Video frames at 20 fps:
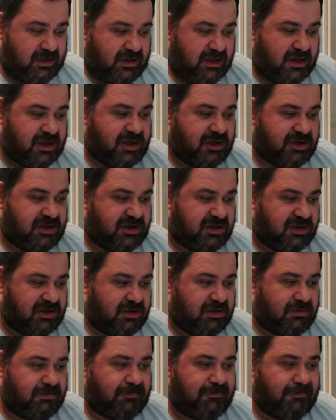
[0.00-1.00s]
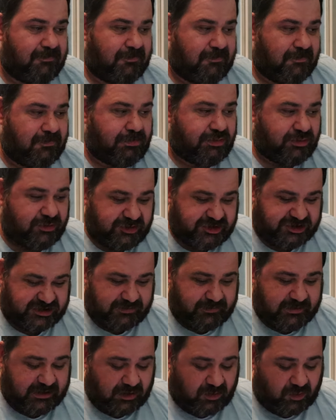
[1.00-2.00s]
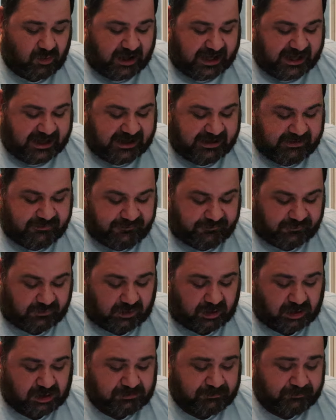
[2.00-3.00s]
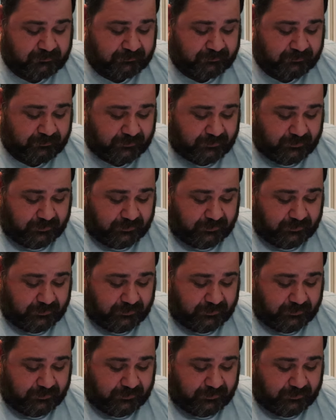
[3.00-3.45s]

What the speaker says: has pushed me away from